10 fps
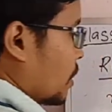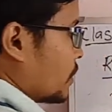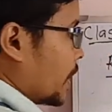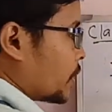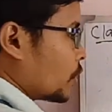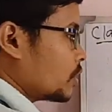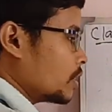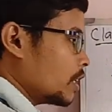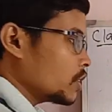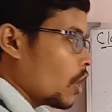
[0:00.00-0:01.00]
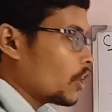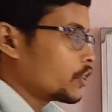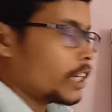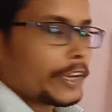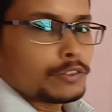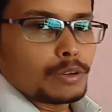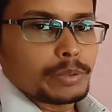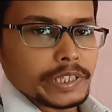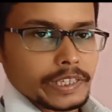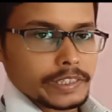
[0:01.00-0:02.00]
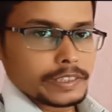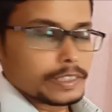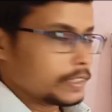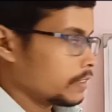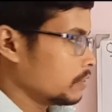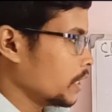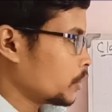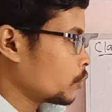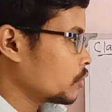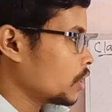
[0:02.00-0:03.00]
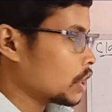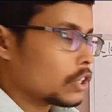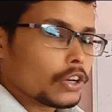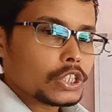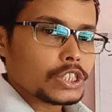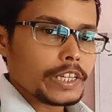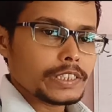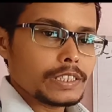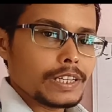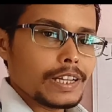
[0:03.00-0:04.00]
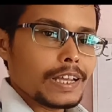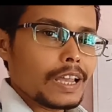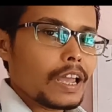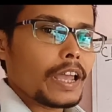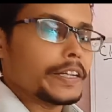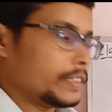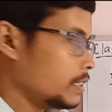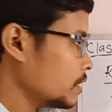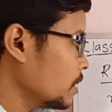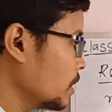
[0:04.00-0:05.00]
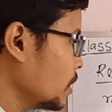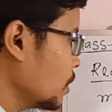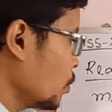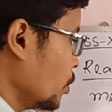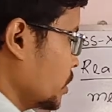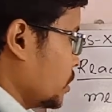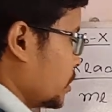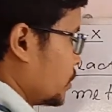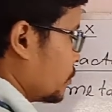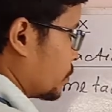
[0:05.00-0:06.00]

nitrogenous oxide will be here, nitrogenous oxide and water,